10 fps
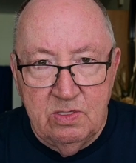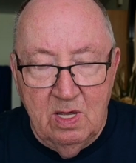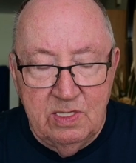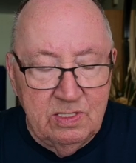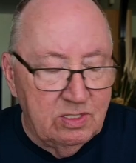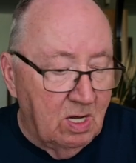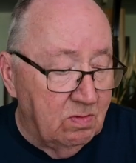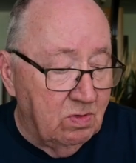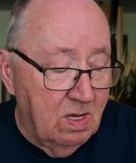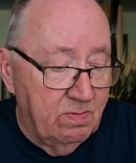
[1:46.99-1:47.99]
So I
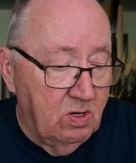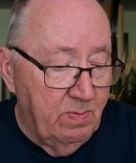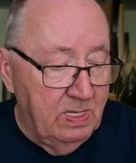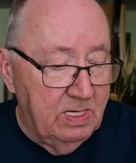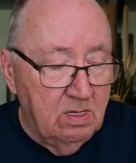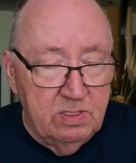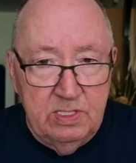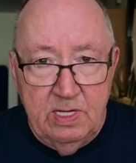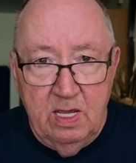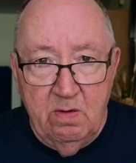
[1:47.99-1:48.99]
thought, well, no big deal,
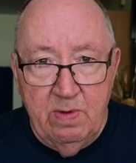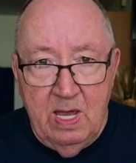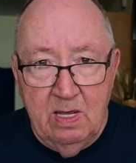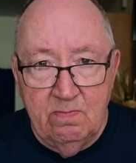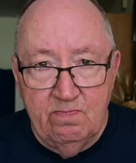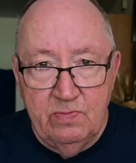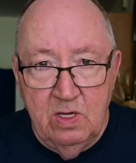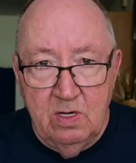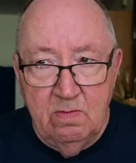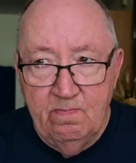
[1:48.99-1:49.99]
just take it back,
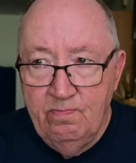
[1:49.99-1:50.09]
you know.